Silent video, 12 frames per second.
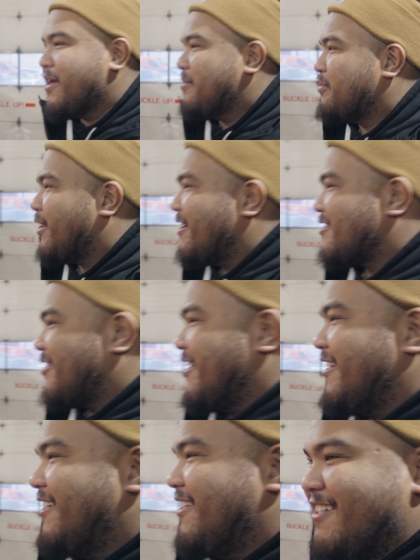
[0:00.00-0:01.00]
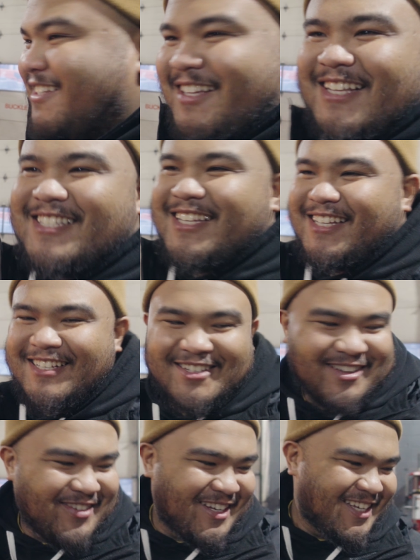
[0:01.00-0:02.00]
E M plus, right? That's it. That's
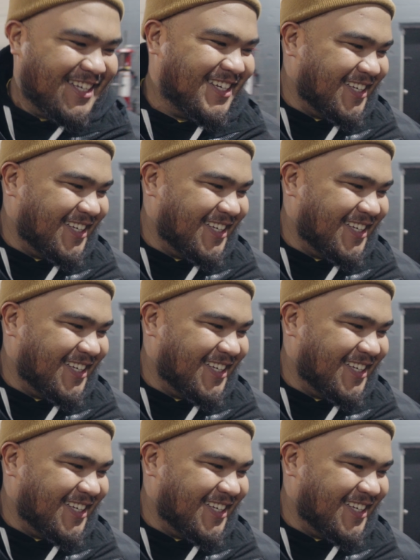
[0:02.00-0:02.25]
all we need.